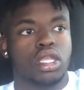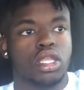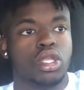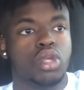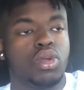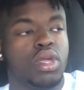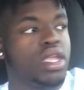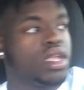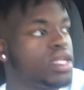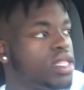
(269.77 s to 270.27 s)

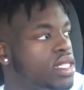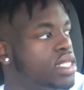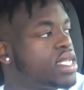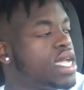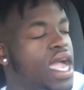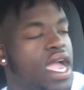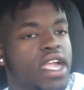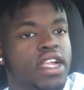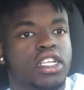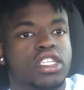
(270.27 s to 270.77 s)
you hear the
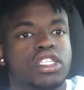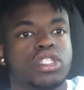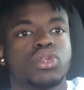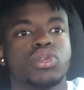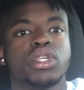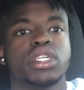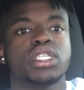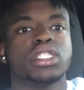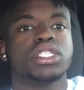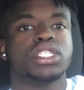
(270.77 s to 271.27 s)
tire
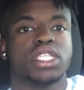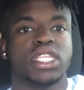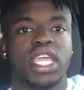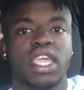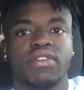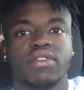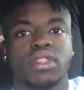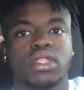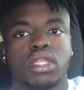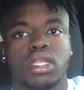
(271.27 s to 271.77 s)
screech and
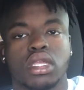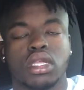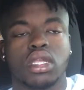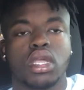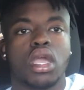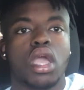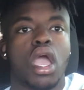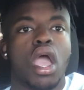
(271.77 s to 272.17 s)
everything.